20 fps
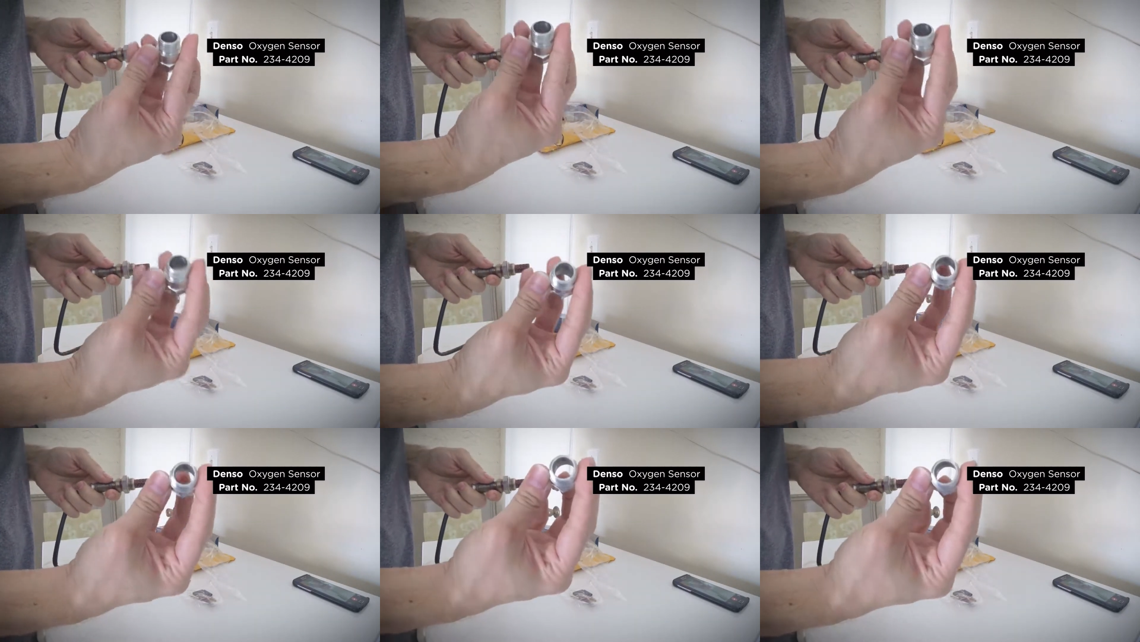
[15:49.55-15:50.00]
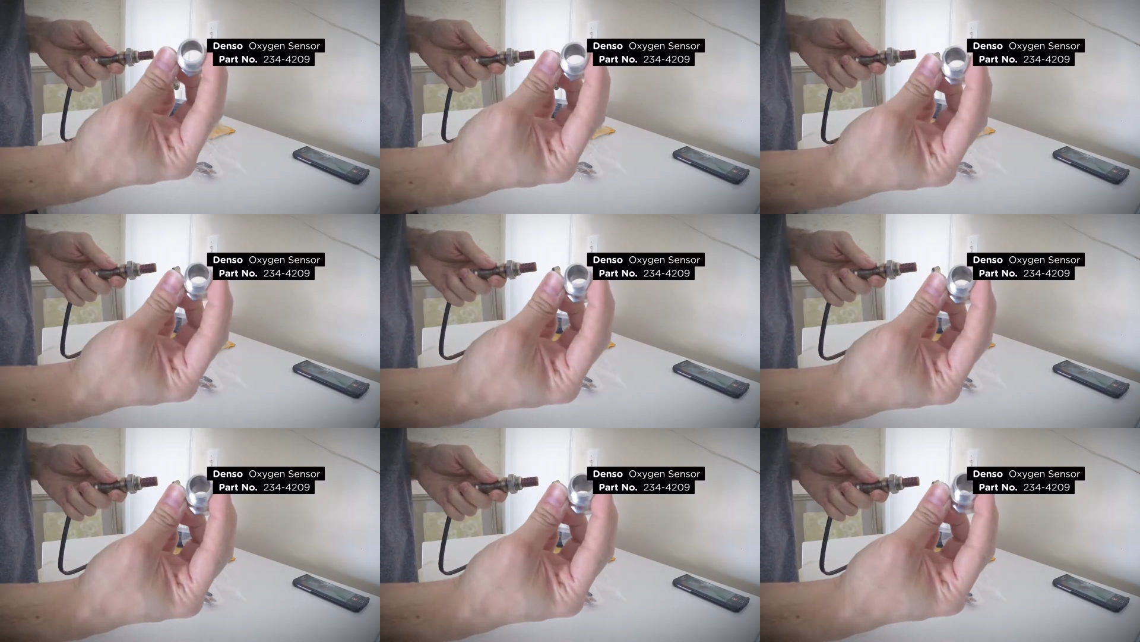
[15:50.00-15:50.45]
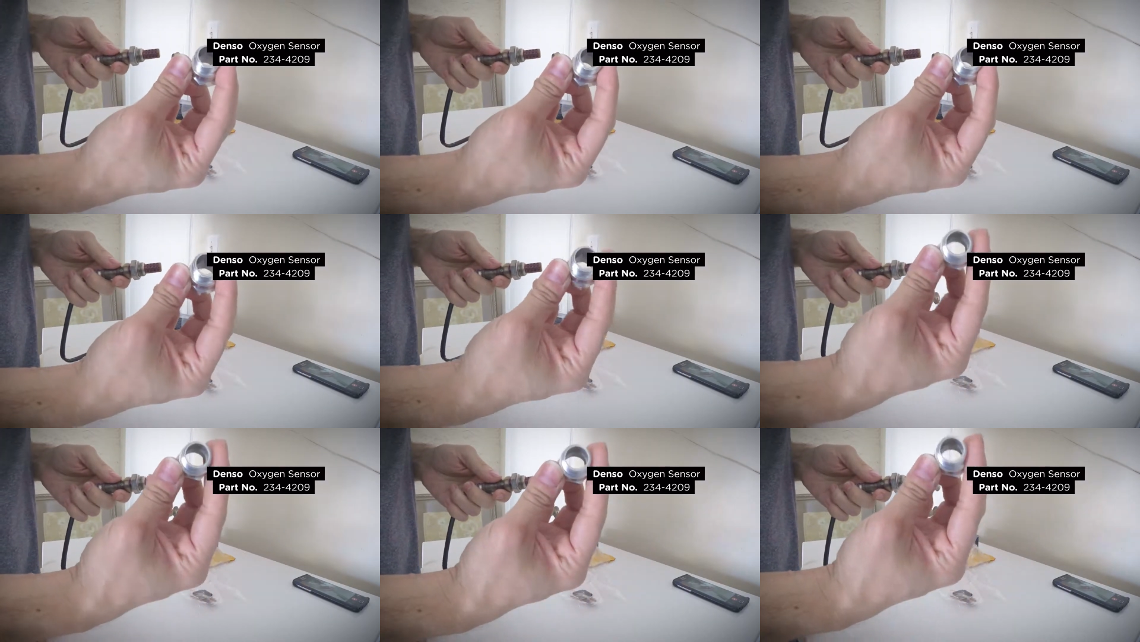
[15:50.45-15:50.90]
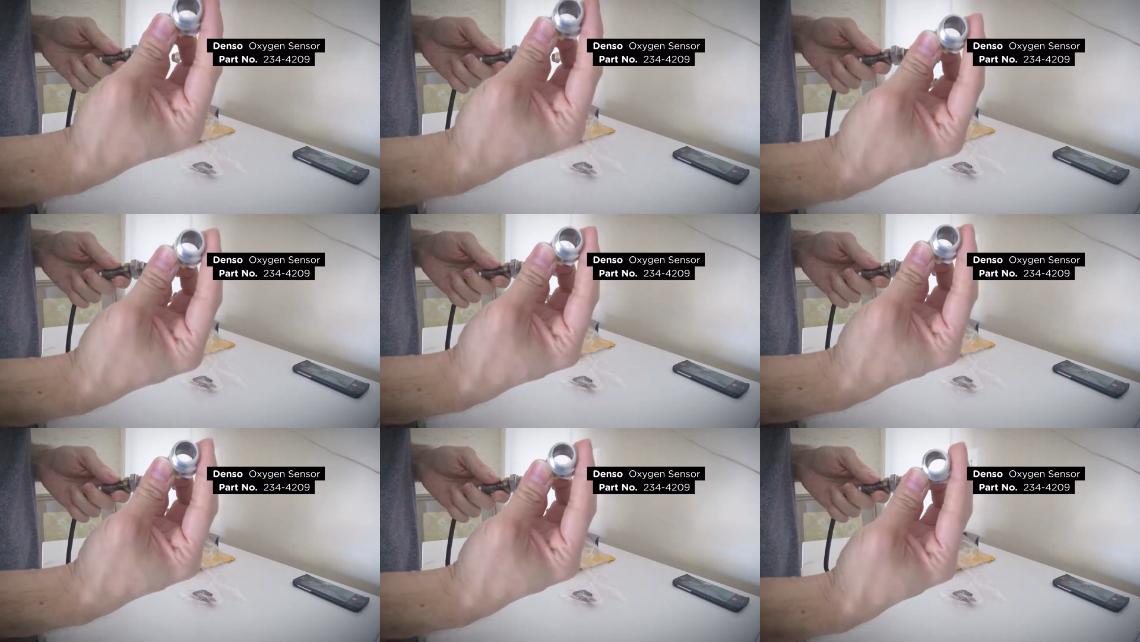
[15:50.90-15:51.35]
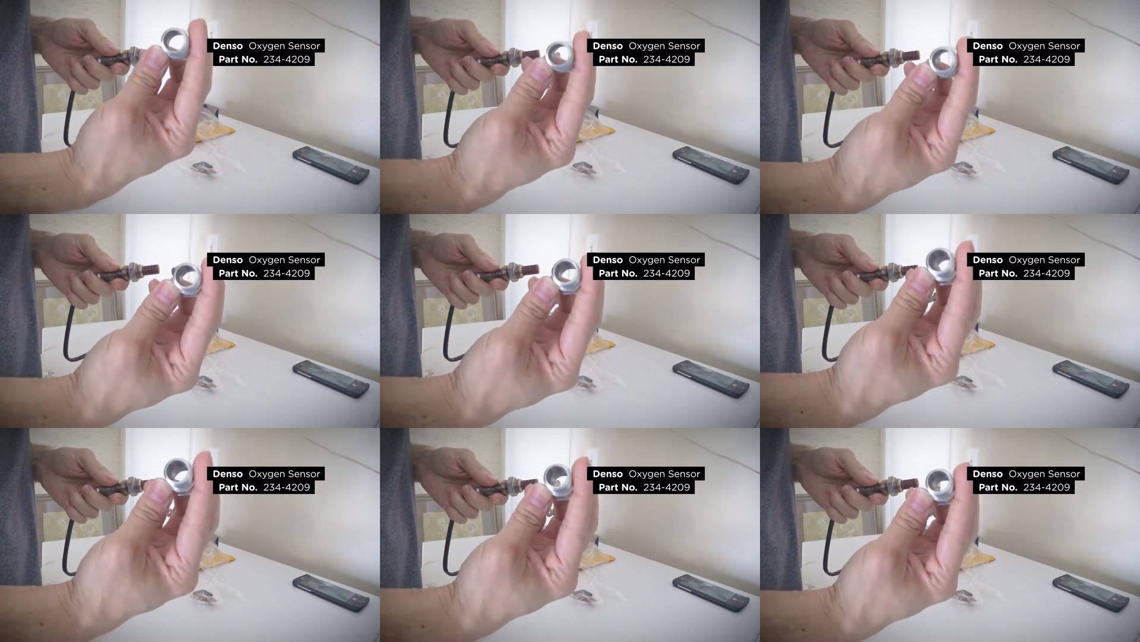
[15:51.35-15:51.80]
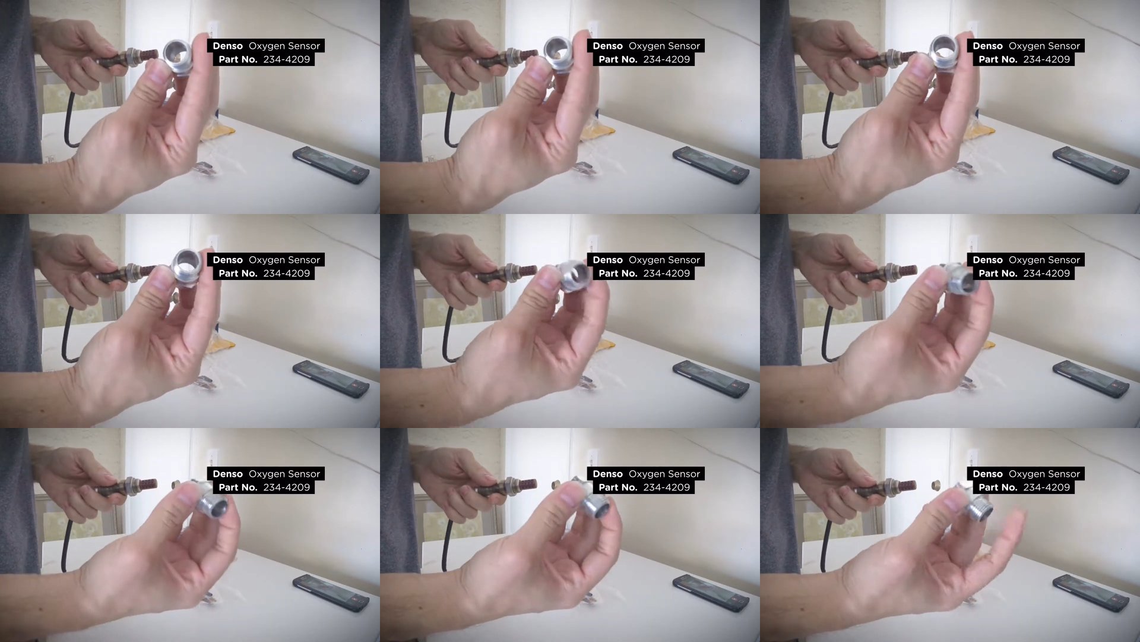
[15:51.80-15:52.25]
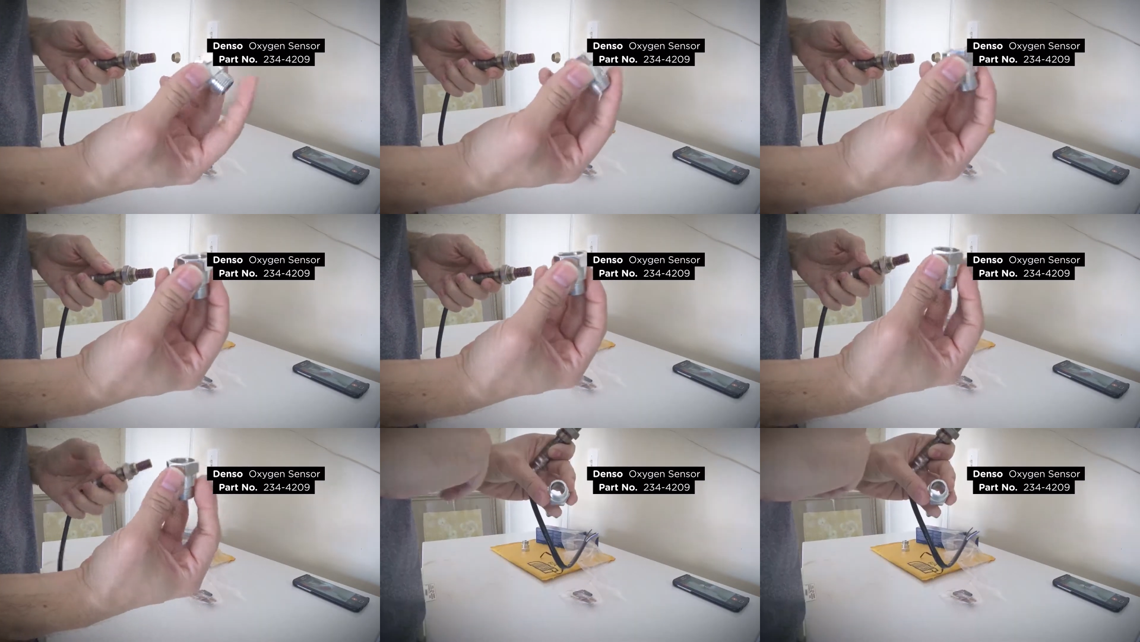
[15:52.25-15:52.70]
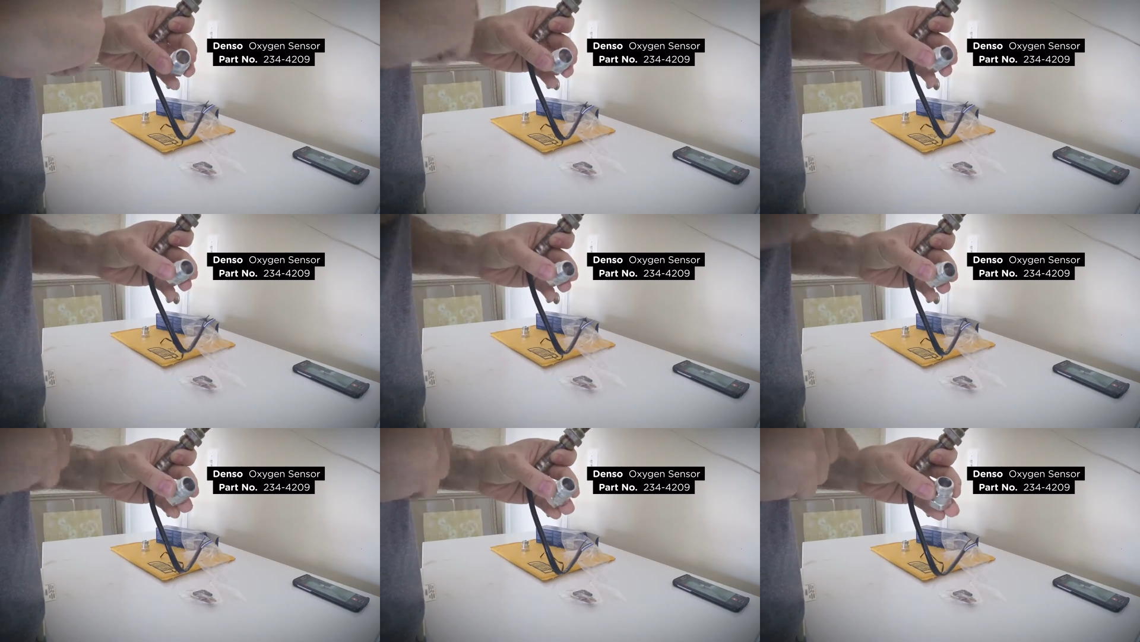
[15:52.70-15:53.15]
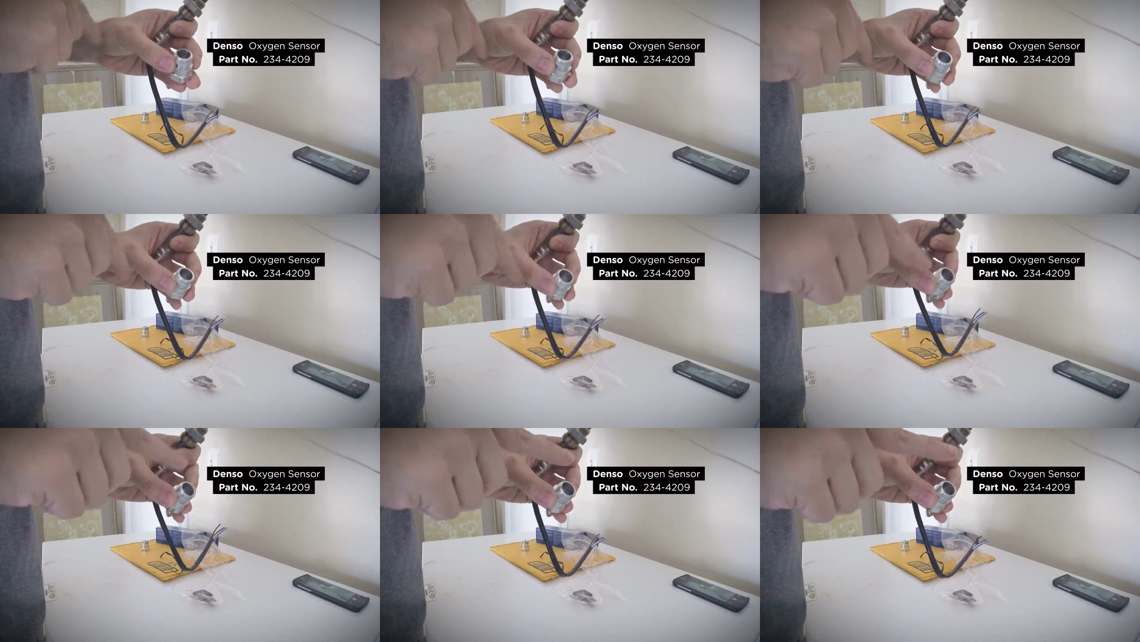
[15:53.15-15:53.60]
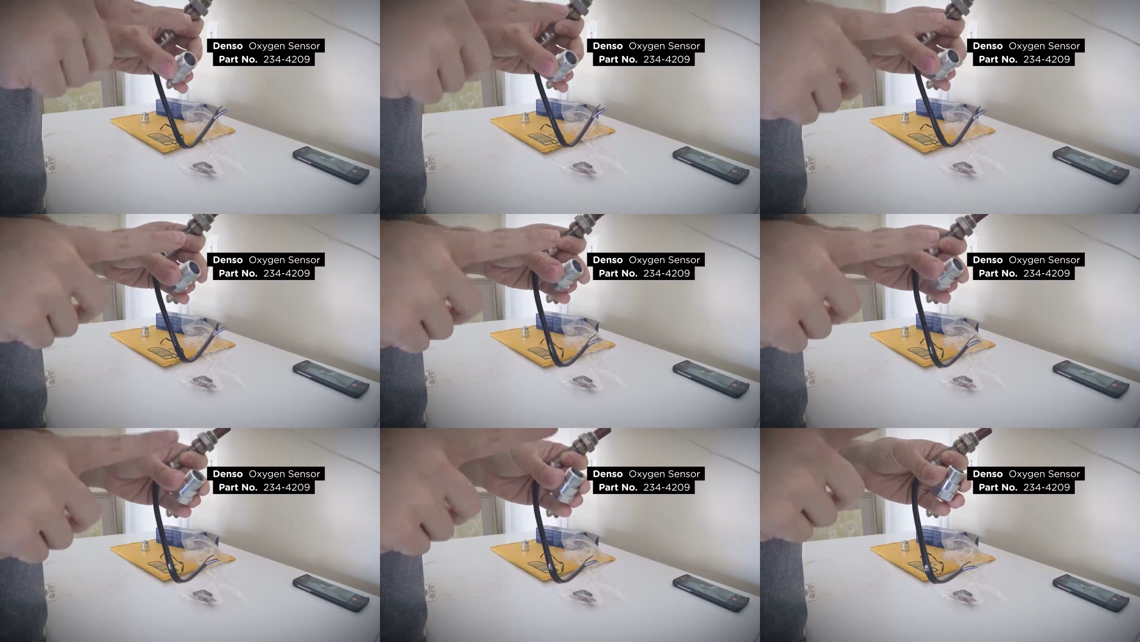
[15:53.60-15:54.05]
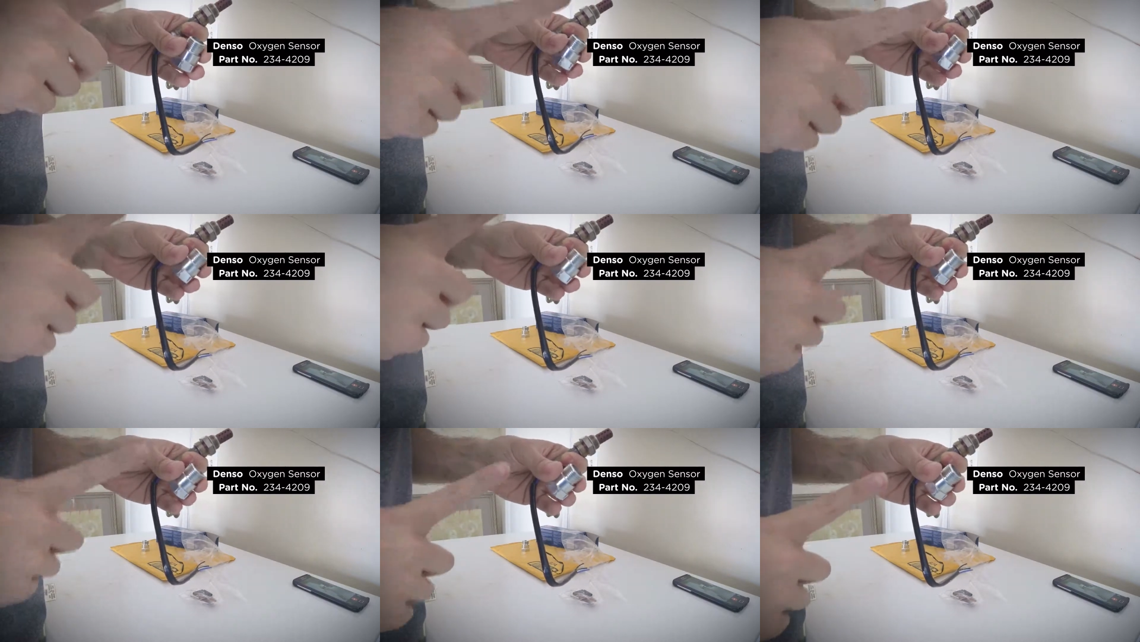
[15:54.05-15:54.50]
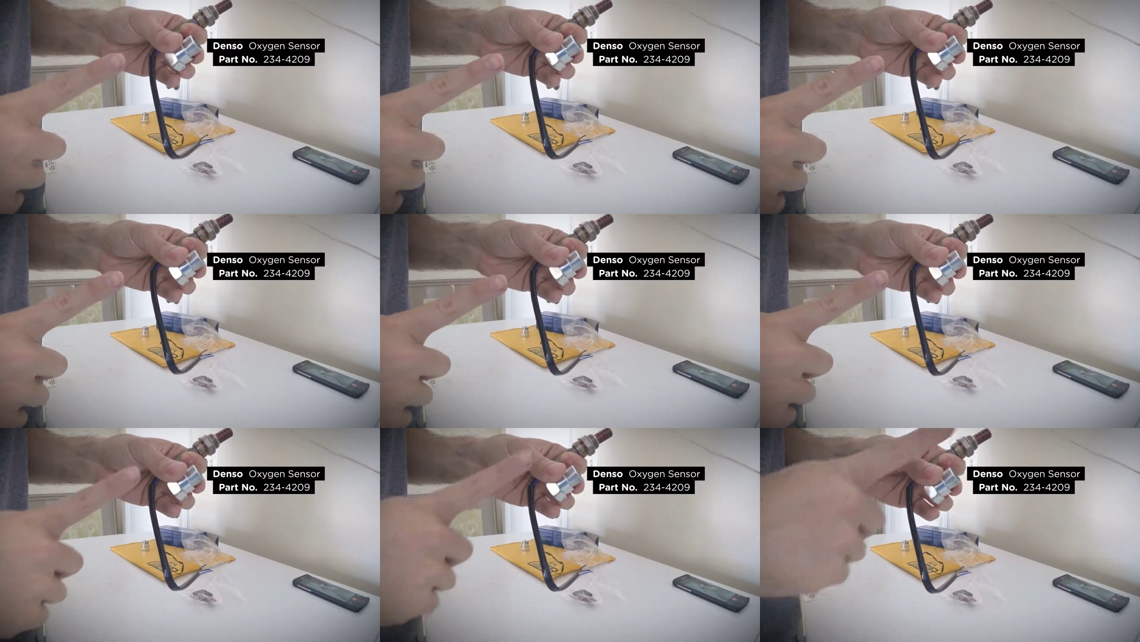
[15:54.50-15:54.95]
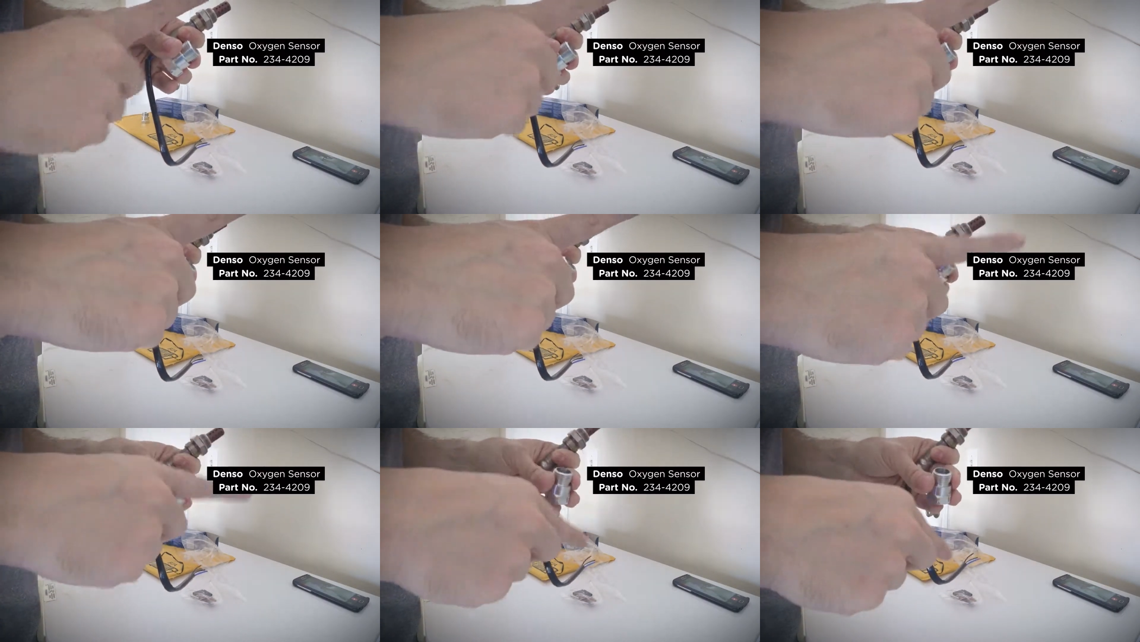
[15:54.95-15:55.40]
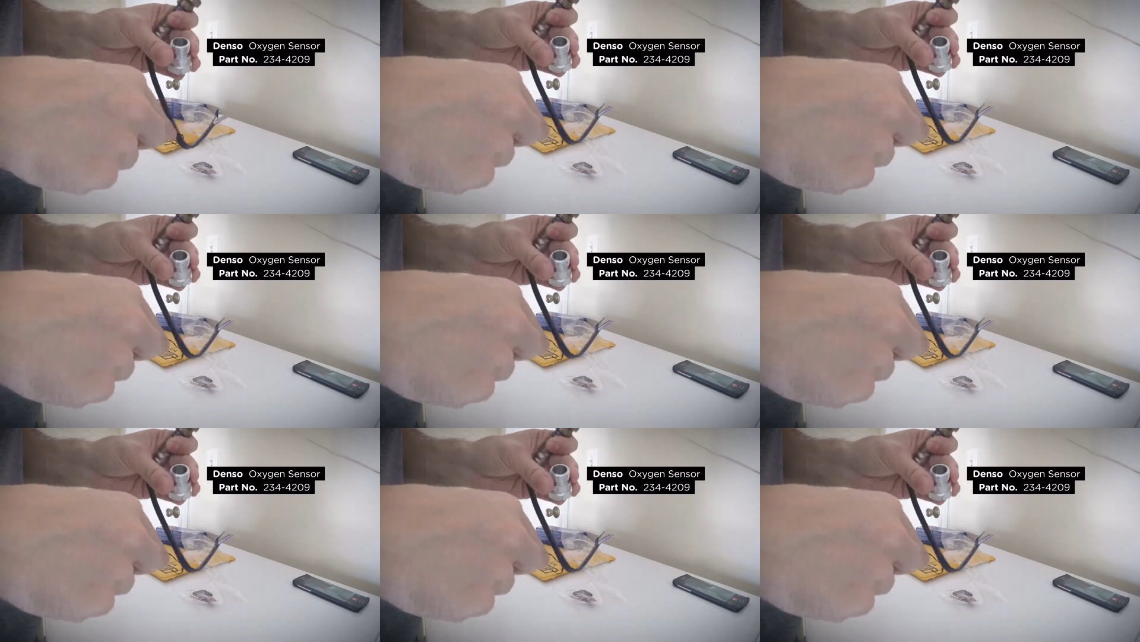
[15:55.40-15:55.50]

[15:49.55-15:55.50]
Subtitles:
No face is visible, so there are no lips to read.